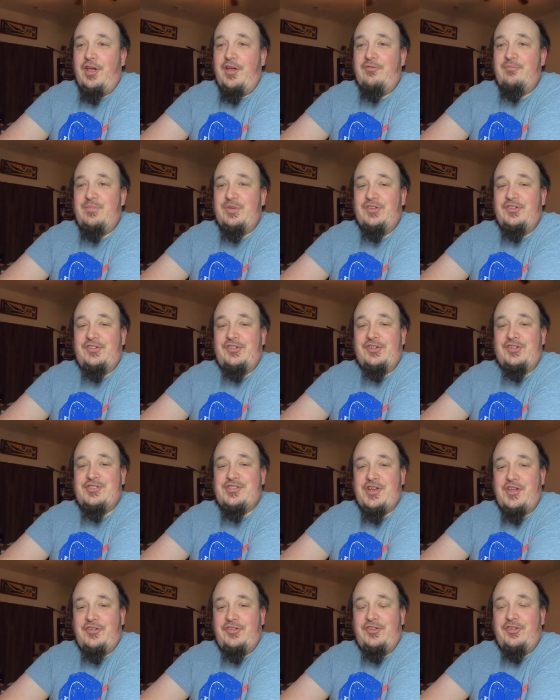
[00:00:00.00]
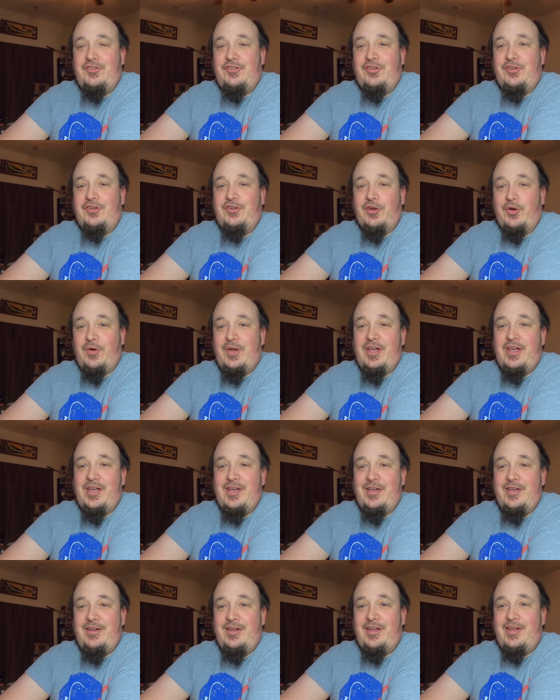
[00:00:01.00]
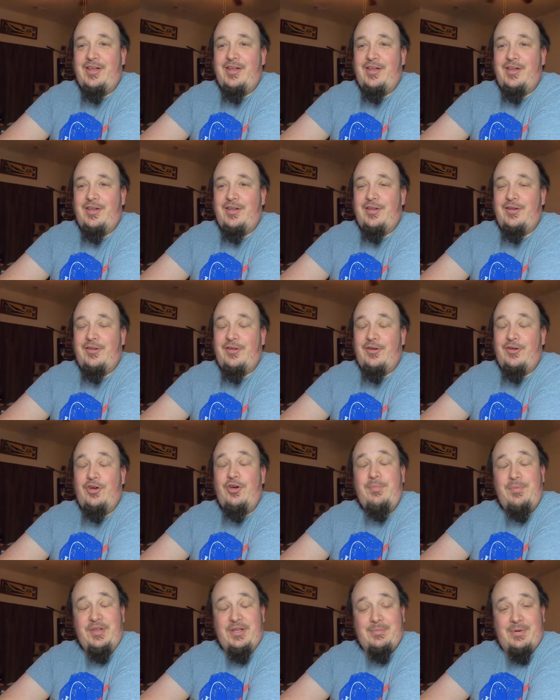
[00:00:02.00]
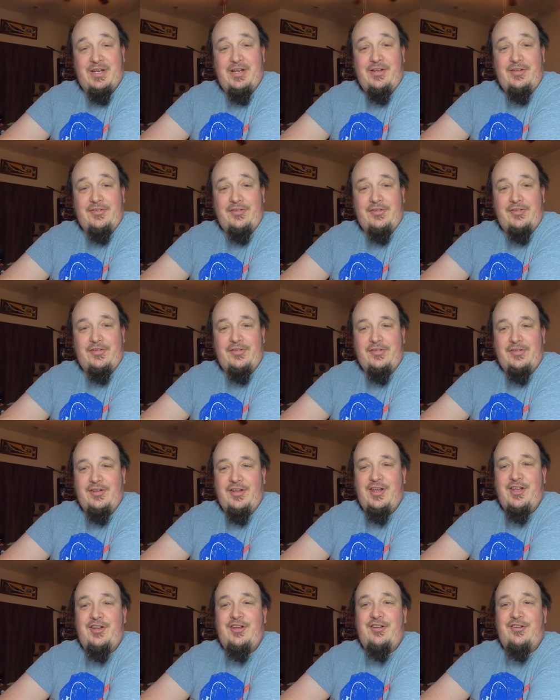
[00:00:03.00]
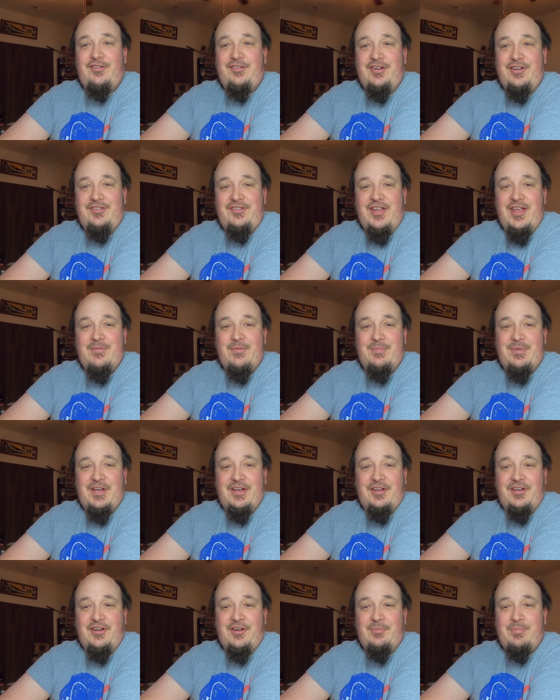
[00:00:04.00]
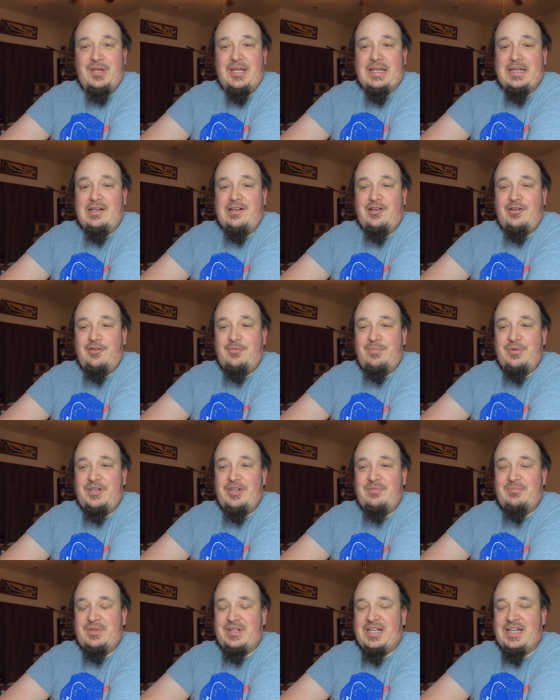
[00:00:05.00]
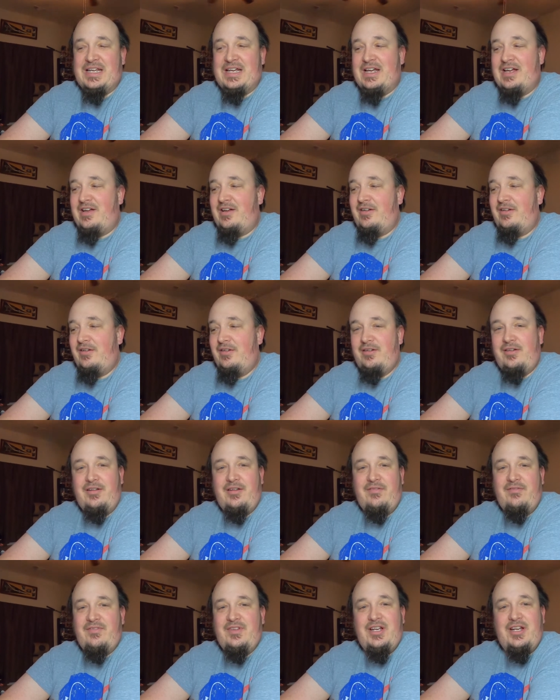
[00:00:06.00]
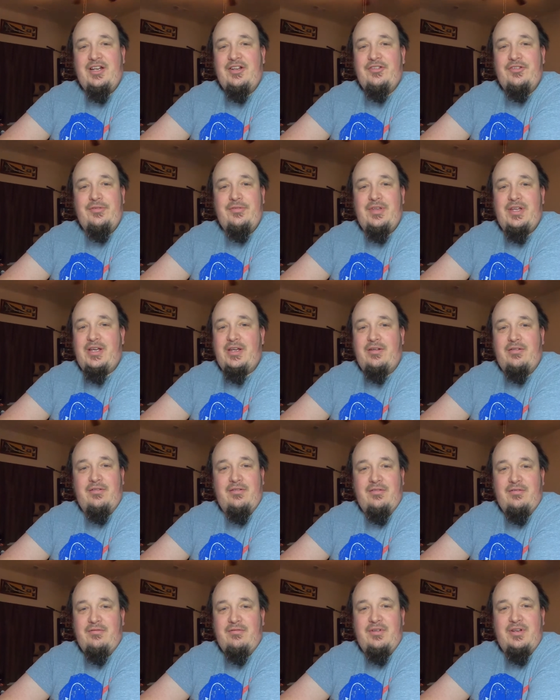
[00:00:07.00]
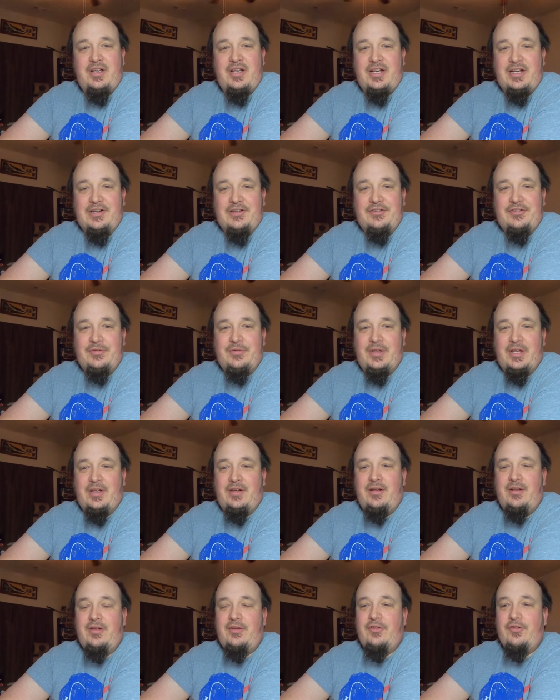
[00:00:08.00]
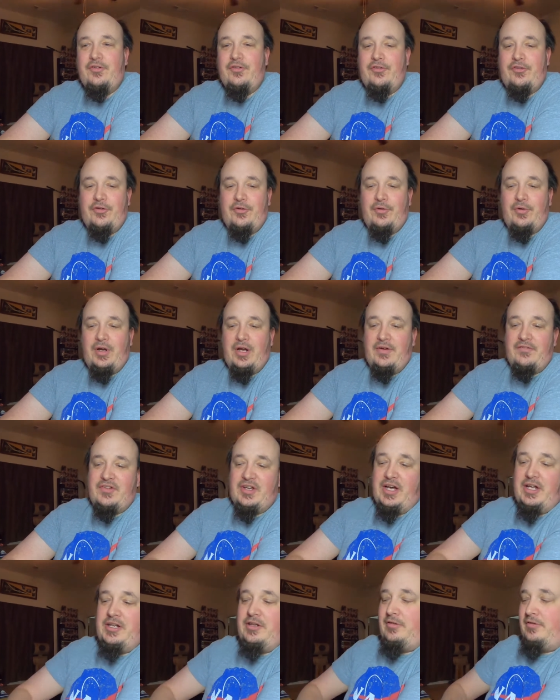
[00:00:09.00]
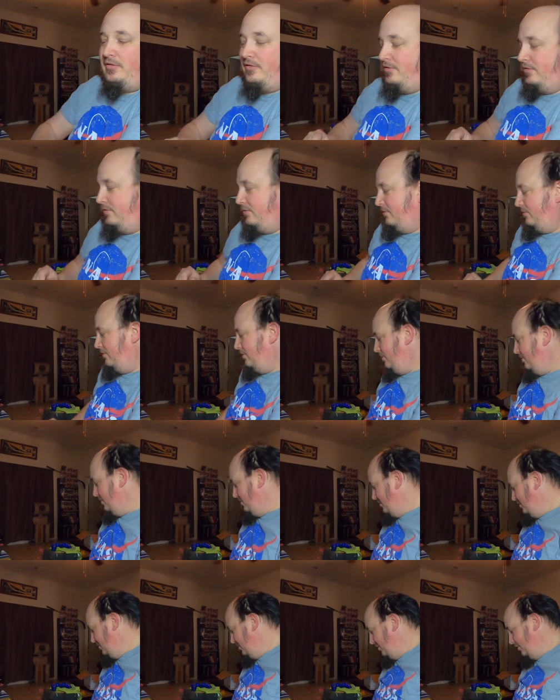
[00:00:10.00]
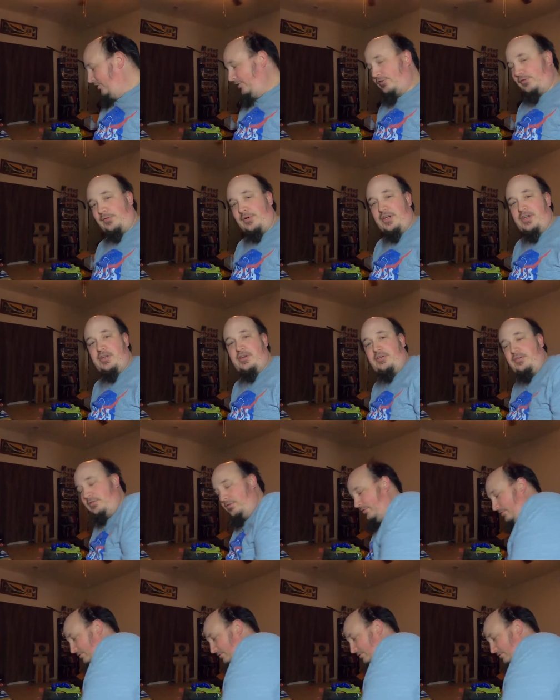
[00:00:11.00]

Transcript: have been suggested to go ahead and open the box and then re-tape it back up and then open it, but nah. Not gonna do that. Not gonna do that. So I've got it. It's right here.